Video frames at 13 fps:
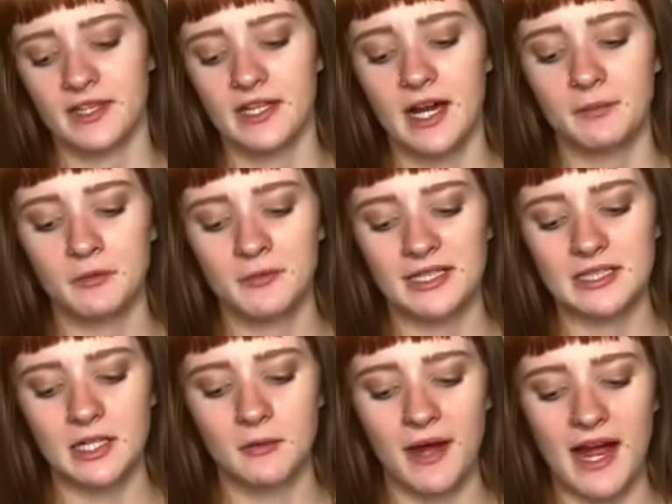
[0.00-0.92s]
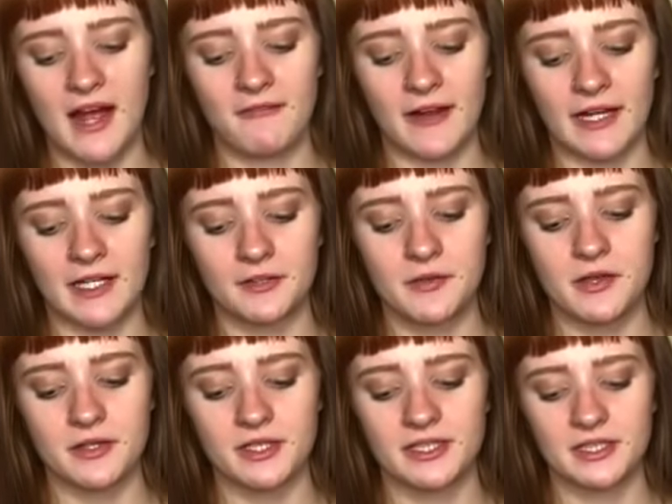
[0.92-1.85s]
A couple months go by, I find out
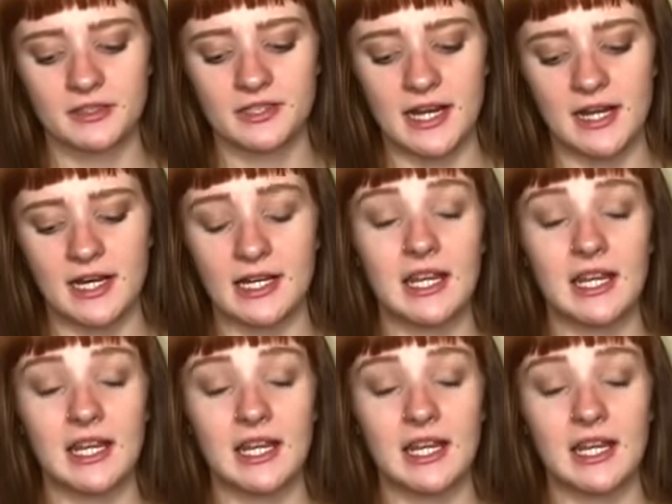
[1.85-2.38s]
that they're still dating.